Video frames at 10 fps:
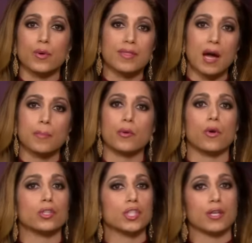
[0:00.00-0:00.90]
without
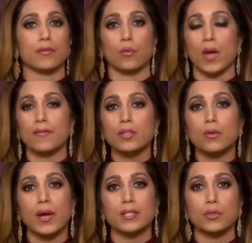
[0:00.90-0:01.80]
parole. She could have waived her
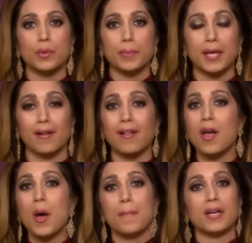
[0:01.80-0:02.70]
right to appeal.
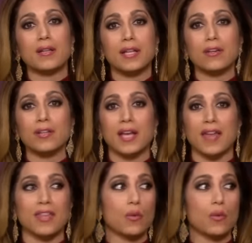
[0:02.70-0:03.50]
But clearly, I think